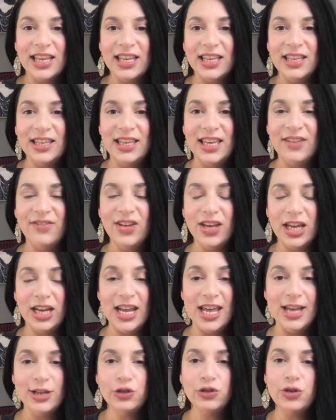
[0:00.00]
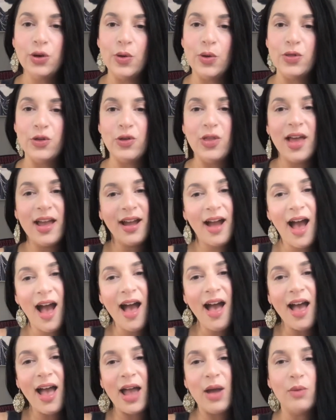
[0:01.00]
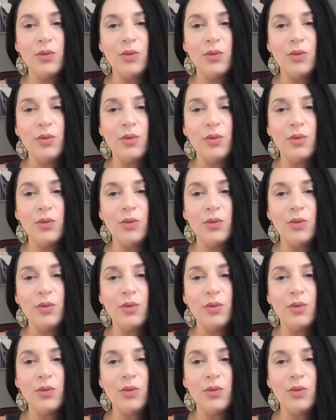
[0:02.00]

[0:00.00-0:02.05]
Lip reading: giving an intro, and they're like, hi, we're